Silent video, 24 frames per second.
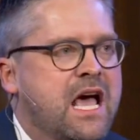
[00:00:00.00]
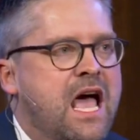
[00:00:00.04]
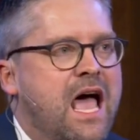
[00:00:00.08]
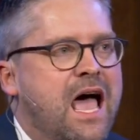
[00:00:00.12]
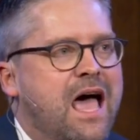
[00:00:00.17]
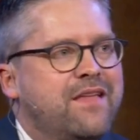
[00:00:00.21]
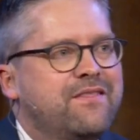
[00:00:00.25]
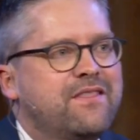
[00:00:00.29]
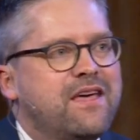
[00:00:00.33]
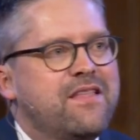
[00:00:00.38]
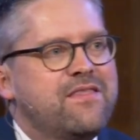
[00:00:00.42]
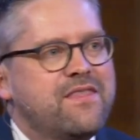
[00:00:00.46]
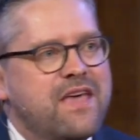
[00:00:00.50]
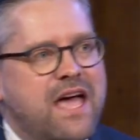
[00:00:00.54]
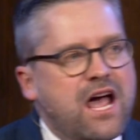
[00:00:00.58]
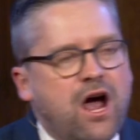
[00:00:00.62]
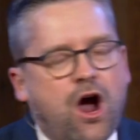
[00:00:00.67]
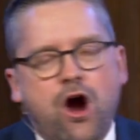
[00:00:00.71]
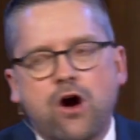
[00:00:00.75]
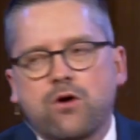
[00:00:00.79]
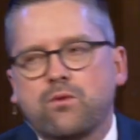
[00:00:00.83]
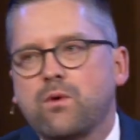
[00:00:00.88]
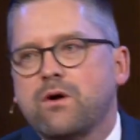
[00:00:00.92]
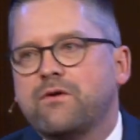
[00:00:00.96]
and then
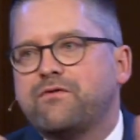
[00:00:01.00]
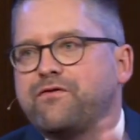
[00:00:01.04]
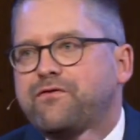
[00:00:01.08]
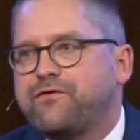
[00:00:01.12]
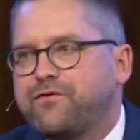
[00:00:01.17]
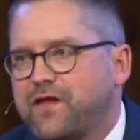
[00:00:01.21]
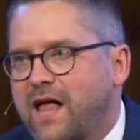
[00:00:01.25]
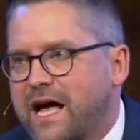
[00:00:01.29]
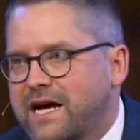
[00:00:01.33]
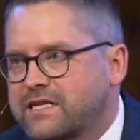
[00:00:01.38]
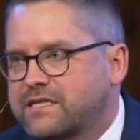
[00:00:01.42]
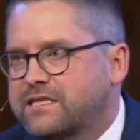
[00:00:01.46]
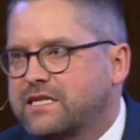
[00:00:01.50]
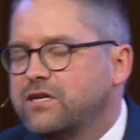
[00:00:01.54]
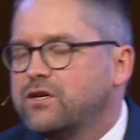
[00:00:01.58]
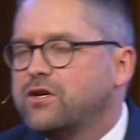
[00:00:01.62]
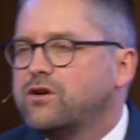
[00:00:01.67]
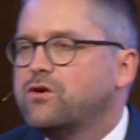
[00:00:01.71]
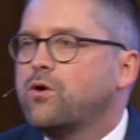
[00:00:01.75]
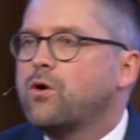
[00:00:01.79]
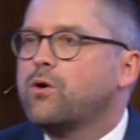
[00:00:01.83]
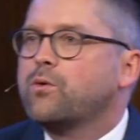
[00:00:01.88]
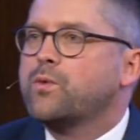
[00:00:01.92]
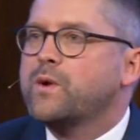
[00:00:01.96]
are reflected
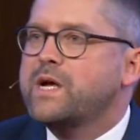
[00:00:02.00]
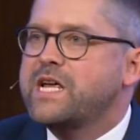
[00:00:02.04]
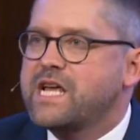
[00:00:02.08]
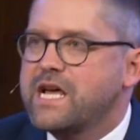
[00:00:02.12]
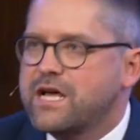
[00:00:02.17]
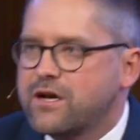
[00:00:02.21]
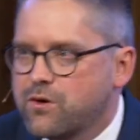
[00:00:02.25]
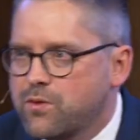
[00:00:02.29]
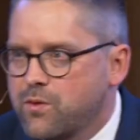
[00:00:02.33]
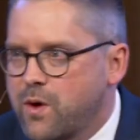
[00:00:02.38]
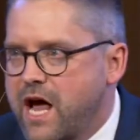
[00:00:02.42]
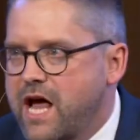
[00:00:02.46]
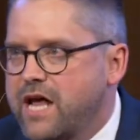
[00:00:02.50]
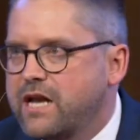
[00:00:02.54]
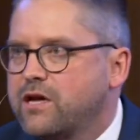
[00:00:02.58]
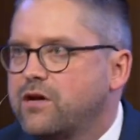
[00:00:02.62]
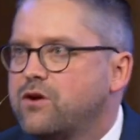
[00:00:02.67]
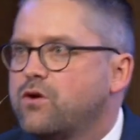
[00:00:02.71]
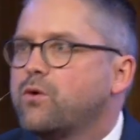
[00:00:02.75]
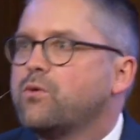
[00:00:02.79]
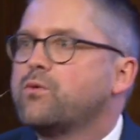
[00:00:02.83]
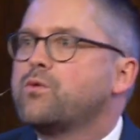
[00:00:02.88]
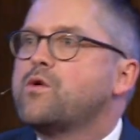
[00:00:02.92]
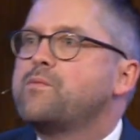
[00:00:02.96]
or reiterated
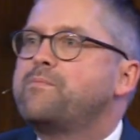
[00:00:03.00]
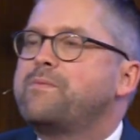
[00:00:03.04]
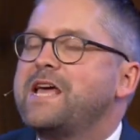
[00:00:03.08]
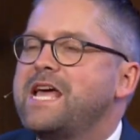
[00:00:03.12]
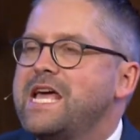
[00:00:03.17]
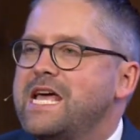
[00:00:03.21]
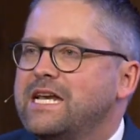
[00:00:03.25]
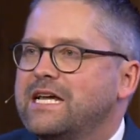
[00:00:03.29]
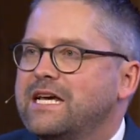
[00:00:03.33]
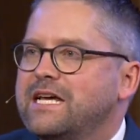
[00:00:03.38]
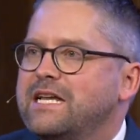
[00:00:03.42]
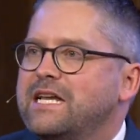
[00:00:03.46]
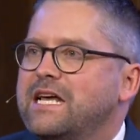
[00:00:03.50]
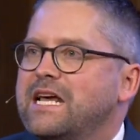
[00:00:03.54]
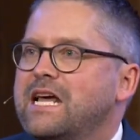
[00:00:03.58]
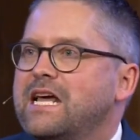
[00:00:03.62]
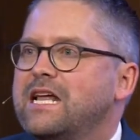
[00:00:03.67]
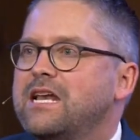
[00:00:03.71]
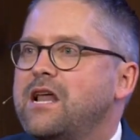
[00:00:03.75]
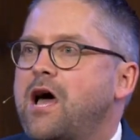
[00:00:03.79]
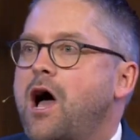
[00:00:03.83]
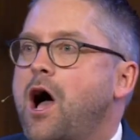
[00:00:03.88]
or repeated in